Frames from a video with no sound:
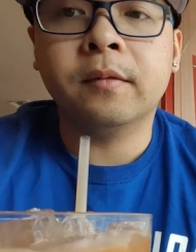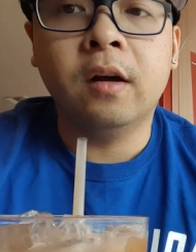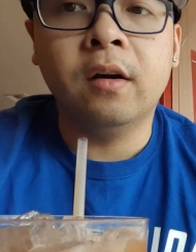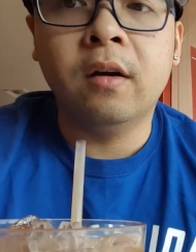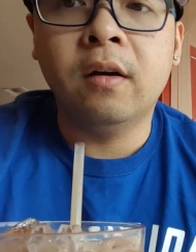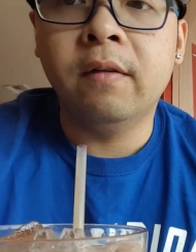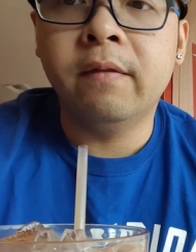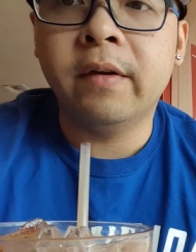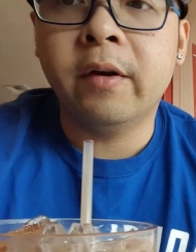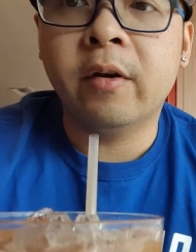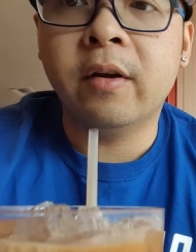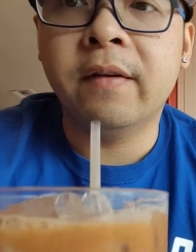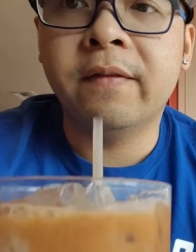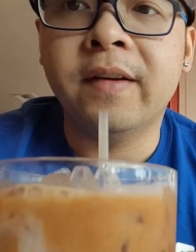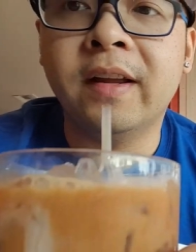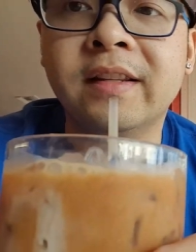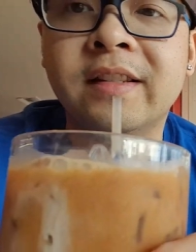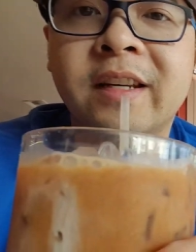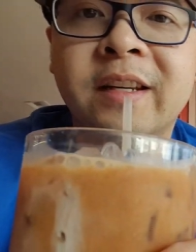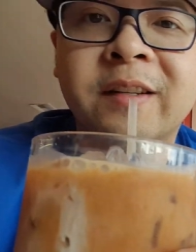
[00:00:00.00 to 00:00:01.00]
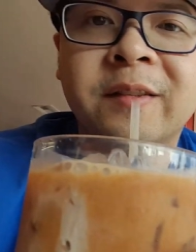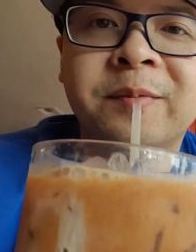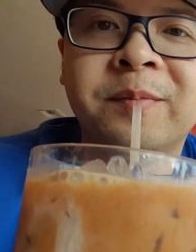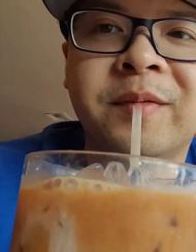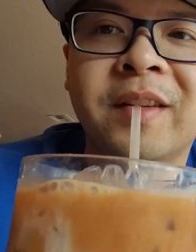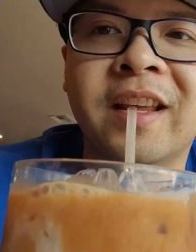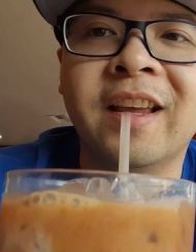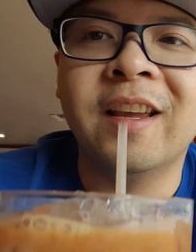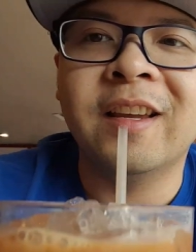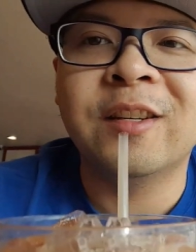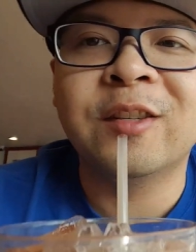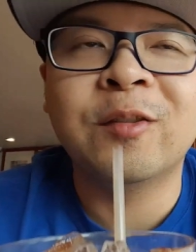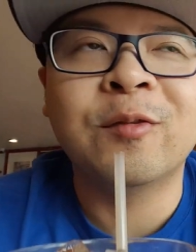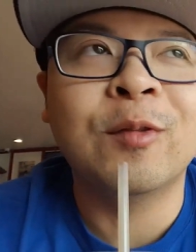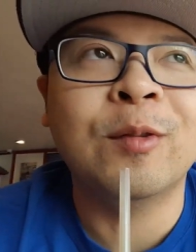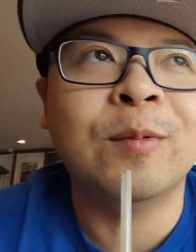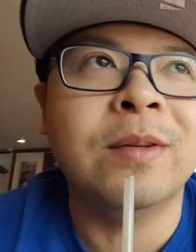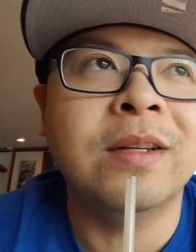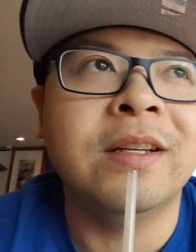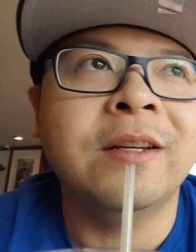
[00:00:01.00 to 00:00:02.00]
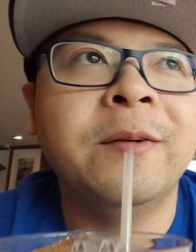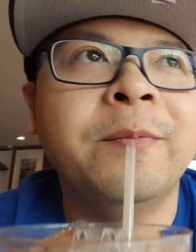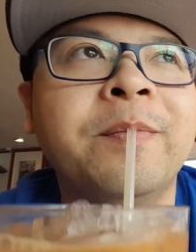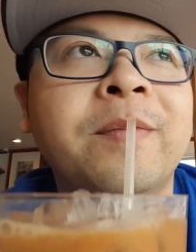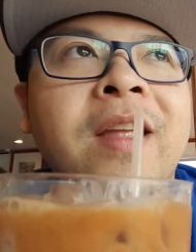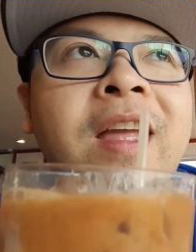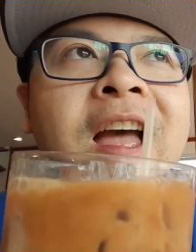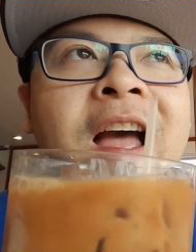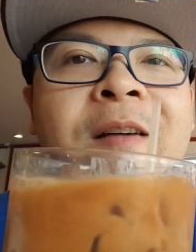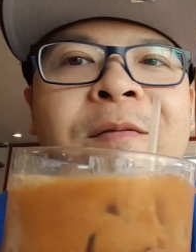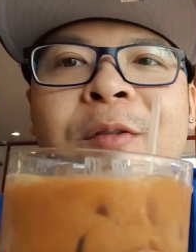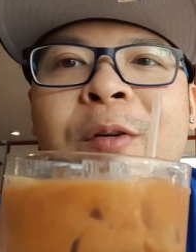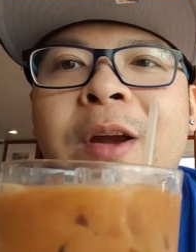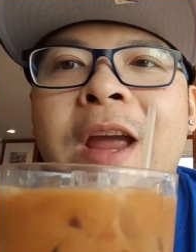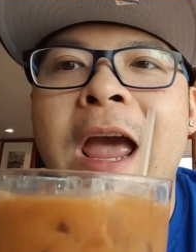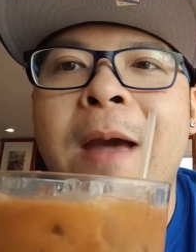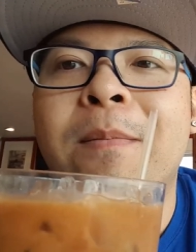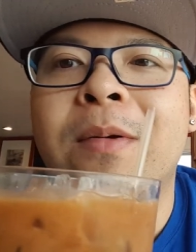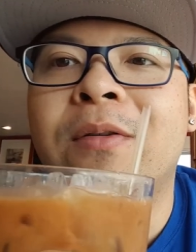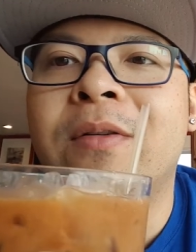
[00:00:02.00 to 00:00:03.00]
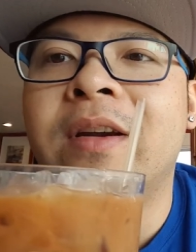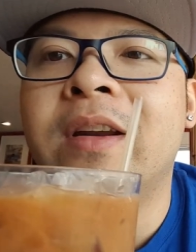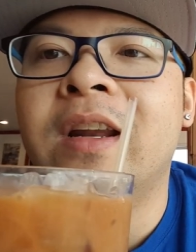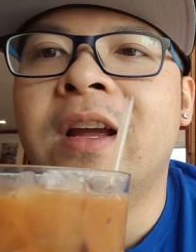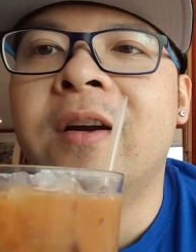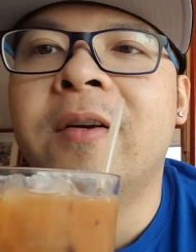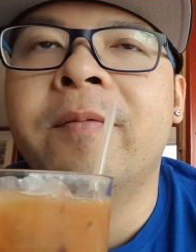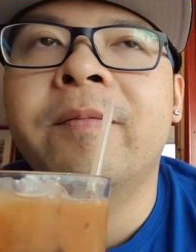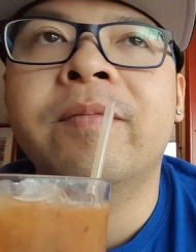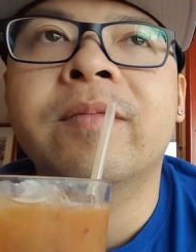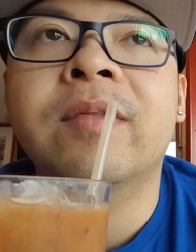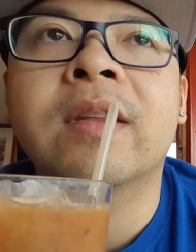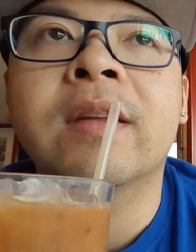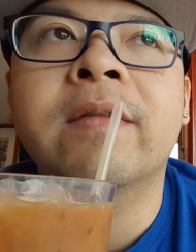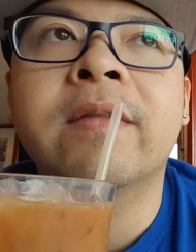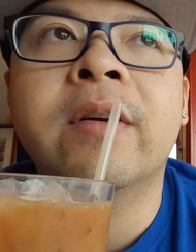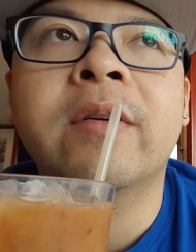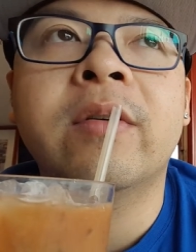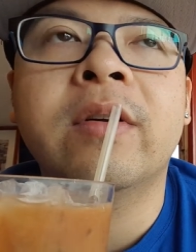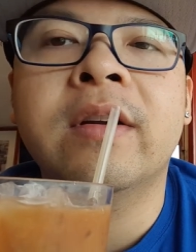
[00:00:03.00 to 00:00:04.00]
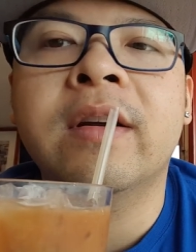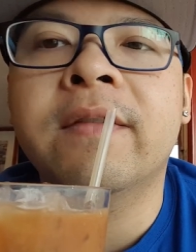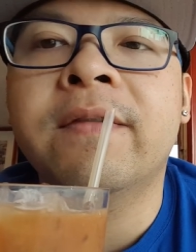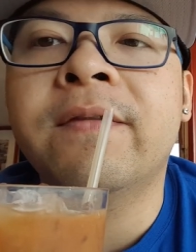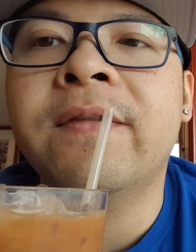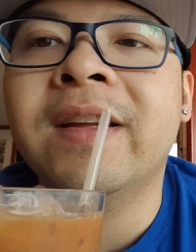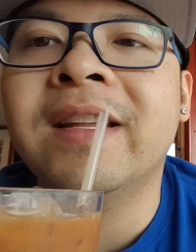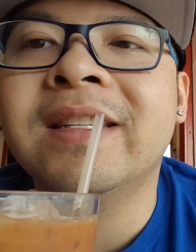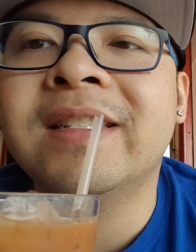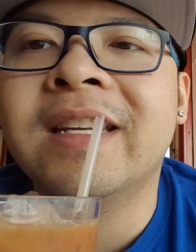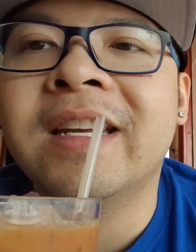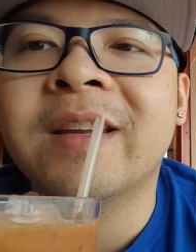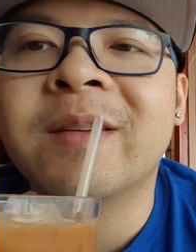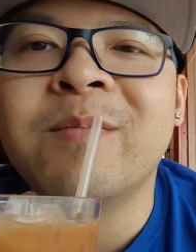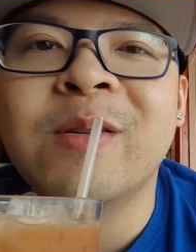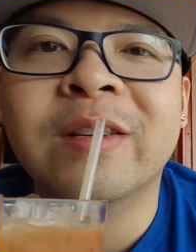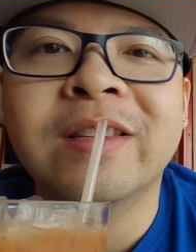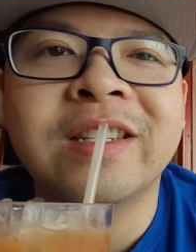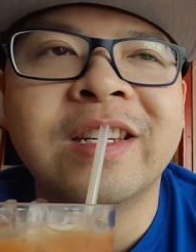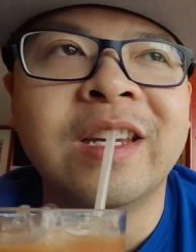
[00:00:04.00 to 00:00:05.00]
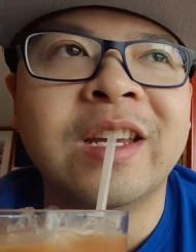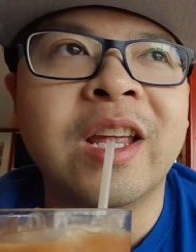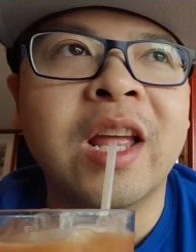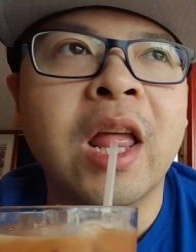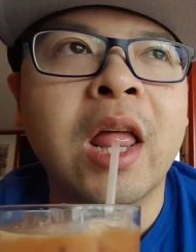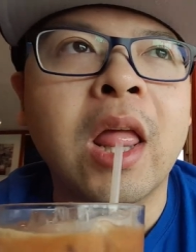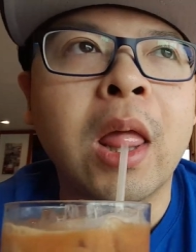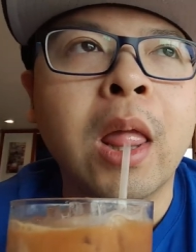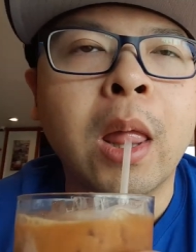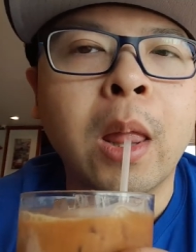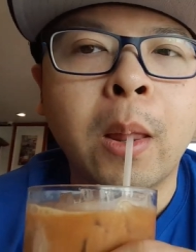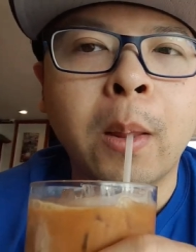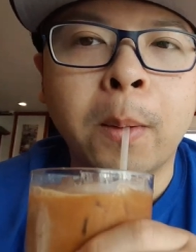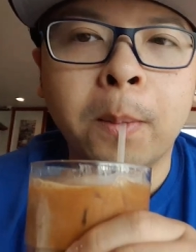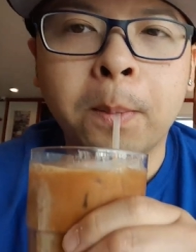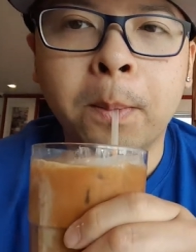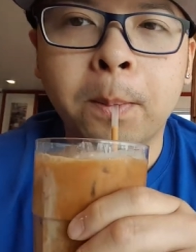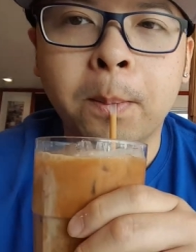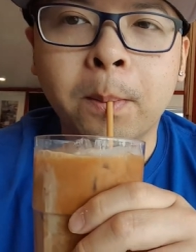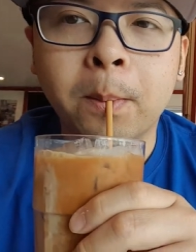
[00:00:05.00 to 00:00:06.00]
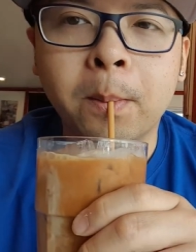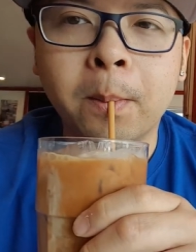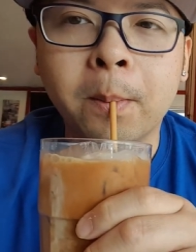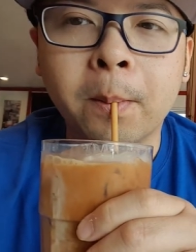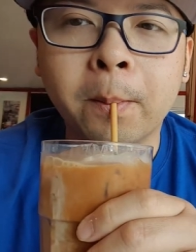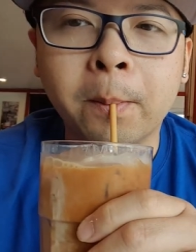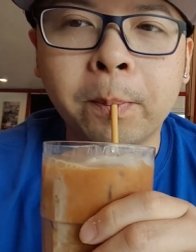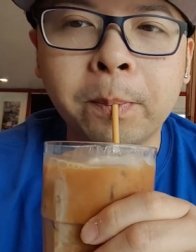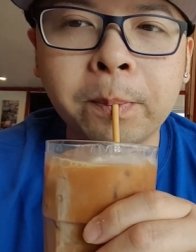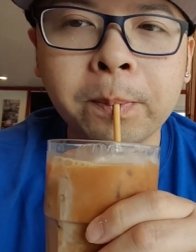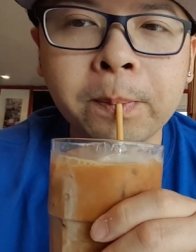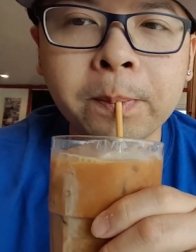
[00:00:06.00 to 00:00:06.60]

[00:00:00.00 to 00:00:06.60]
Oh, very authentic. It's really, I'm very happy right now. Very authentic milk tea